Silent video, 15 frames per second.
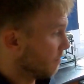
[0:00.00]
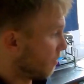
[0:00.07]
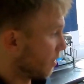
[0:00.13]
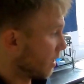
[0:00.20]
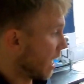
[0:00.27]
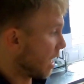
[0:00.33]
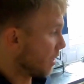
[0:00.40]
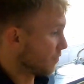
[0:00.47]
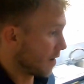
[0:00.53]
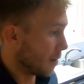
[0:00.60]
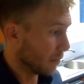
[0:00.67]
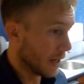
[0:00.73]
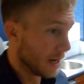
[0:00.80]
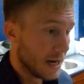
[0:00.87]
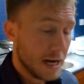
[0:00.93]
for a large
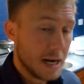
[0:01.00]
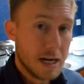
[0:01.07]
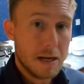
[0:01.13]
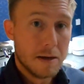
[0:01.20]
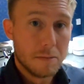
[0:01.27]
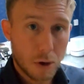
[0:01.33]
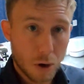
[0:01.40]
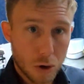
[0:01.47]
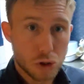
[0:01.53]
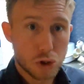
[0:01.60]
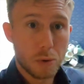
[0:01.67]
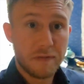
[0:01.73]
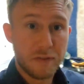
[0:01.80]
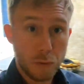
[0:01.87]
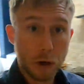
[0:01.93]
family. But
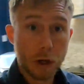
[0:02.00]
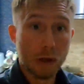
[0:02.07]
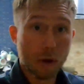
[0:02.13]
also if you were